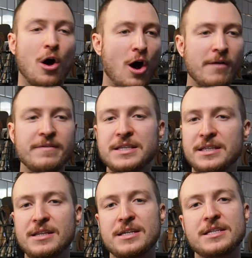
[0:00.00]

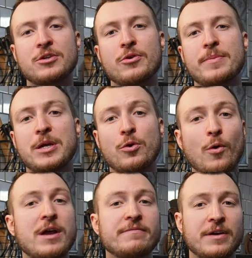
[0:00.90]
Obviously, this is going to be
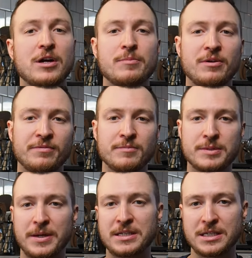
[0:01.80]
quite variable from
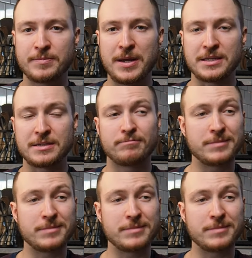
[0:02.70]
space to space.